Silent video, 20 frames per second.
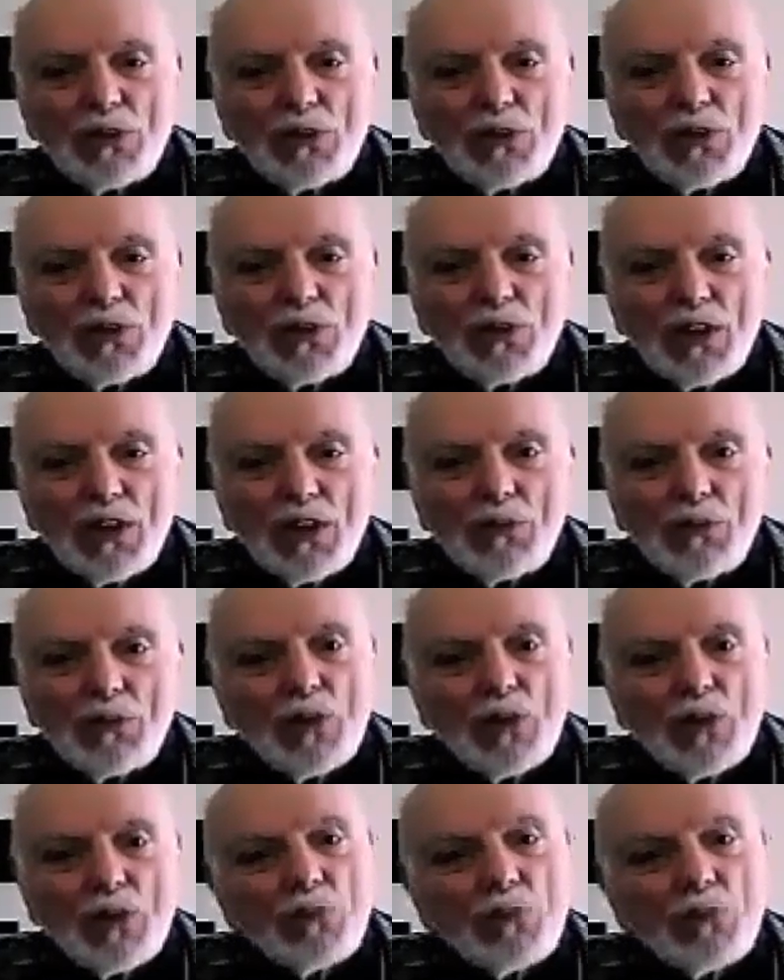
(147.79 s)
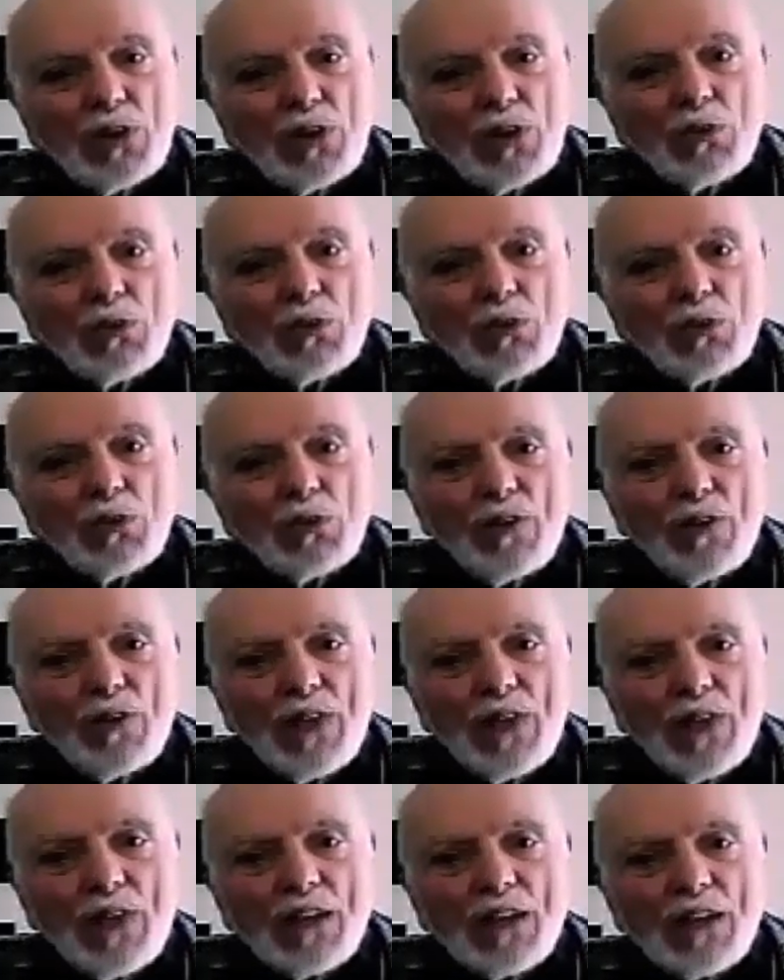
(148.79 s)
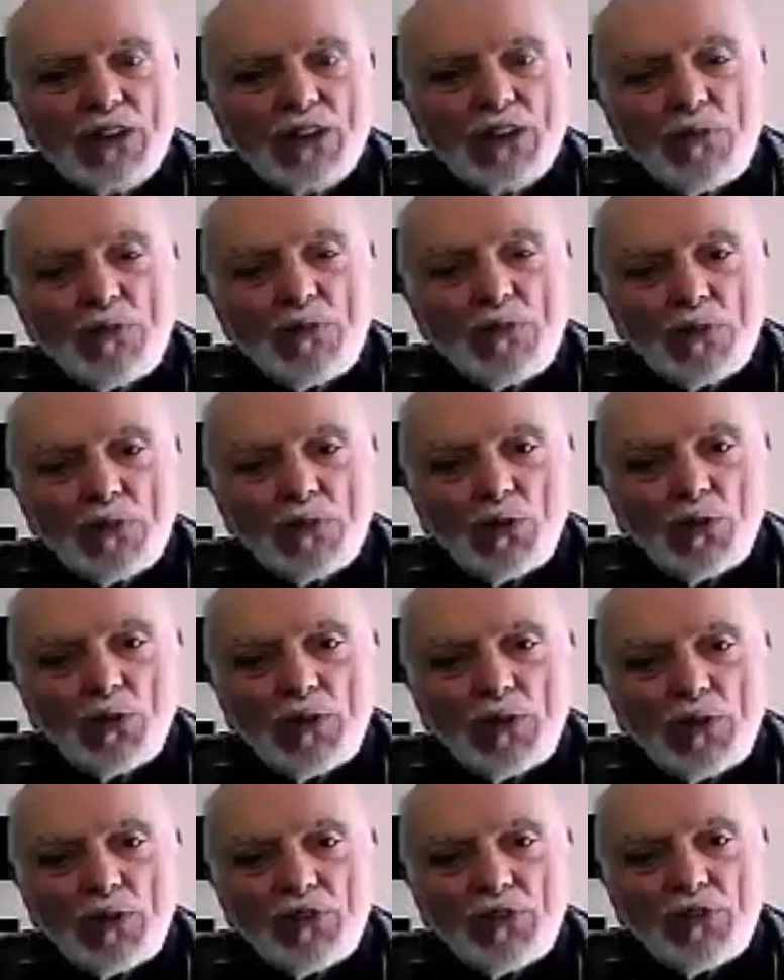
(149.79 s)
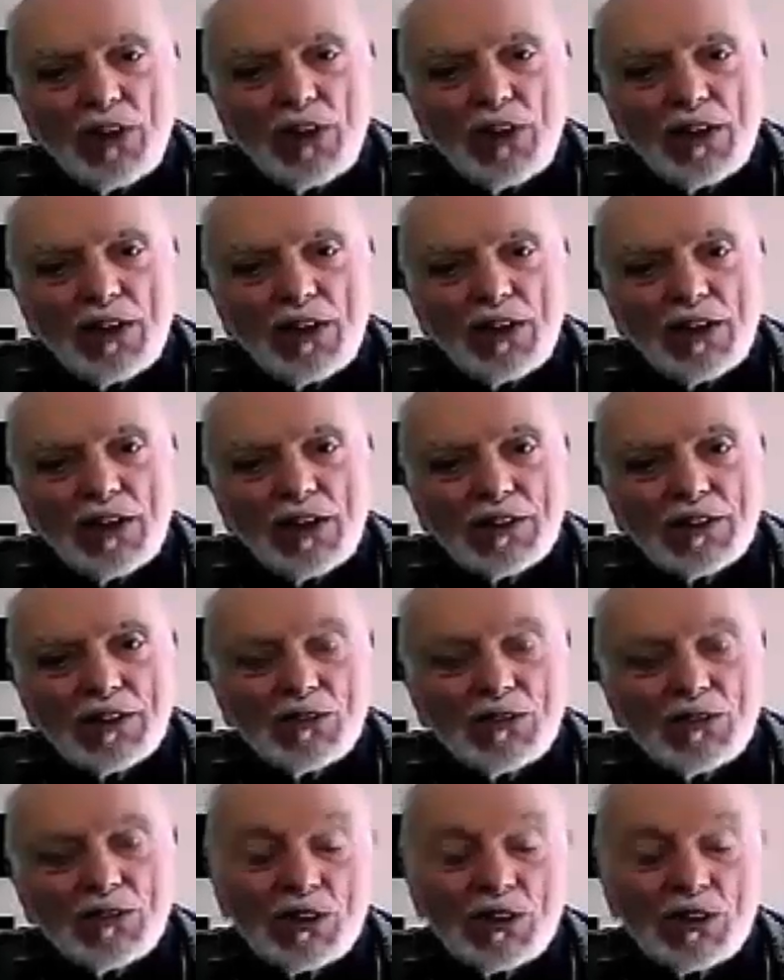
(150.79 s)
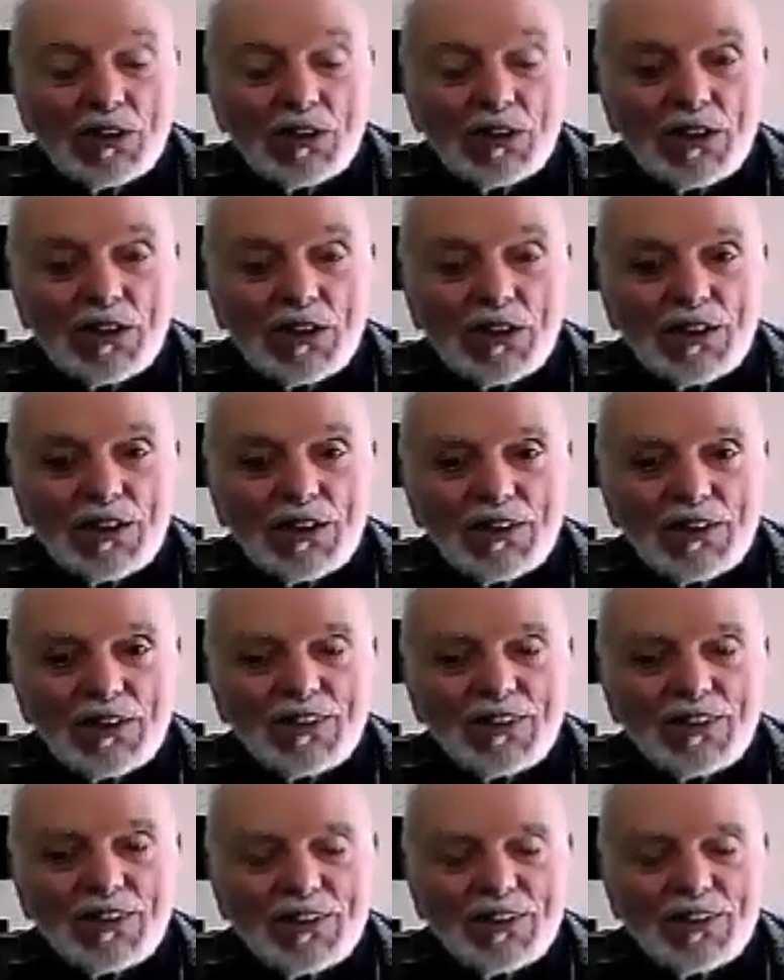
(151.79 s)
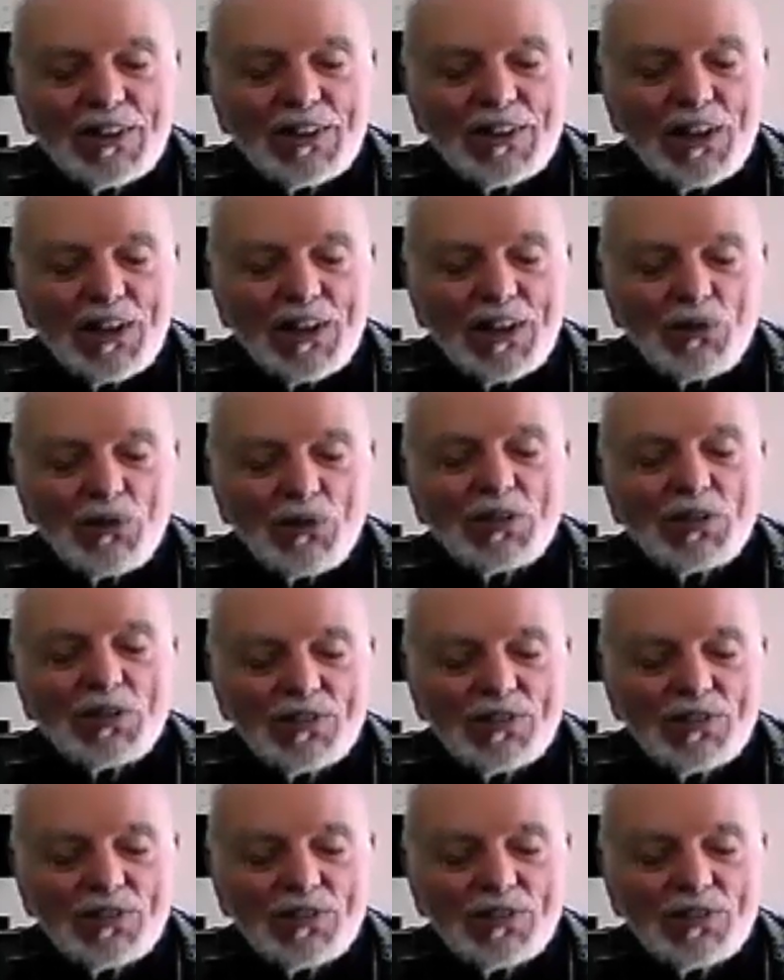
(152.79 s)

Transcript: there'll be a point where so many people will be affected as it will, uh, it will